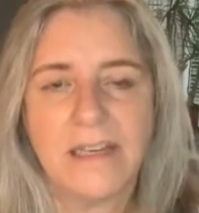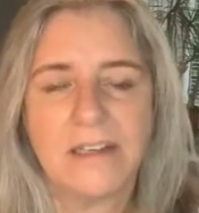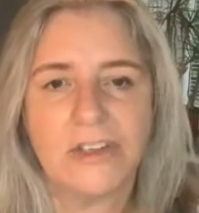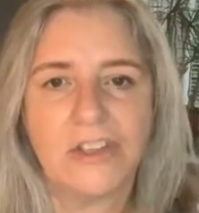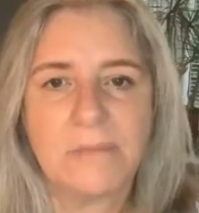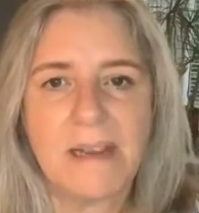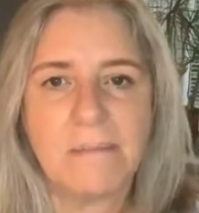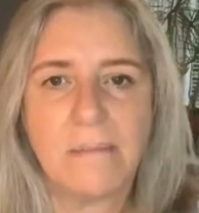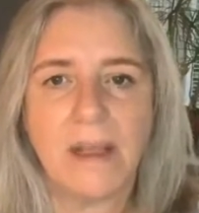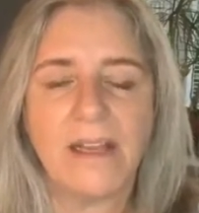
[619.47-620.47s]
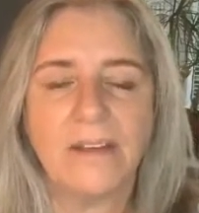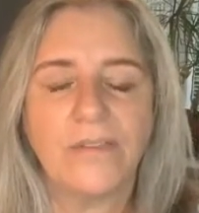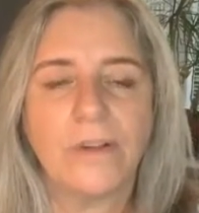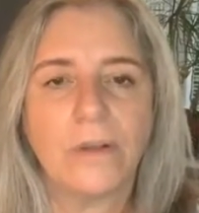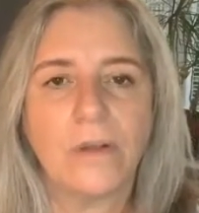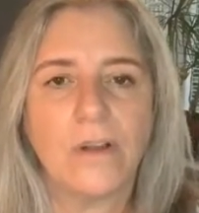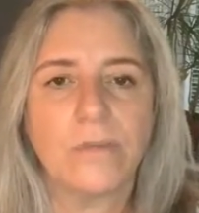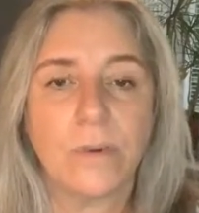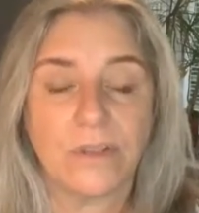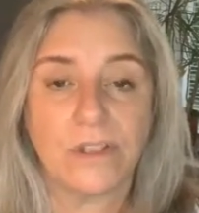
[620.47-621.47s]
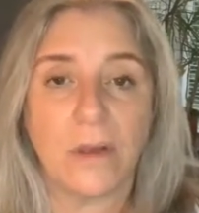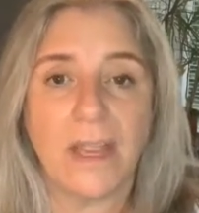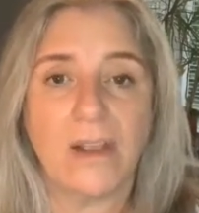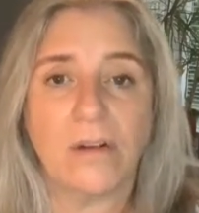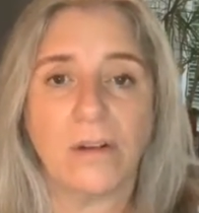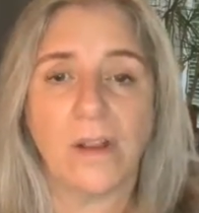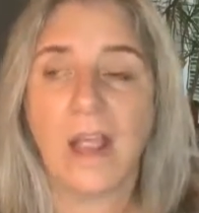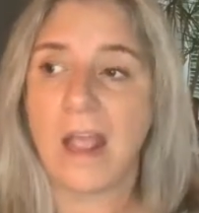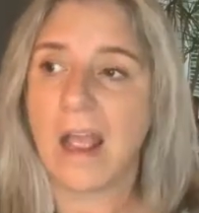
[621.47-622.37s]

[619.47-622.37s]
because just being mindful of what's going on,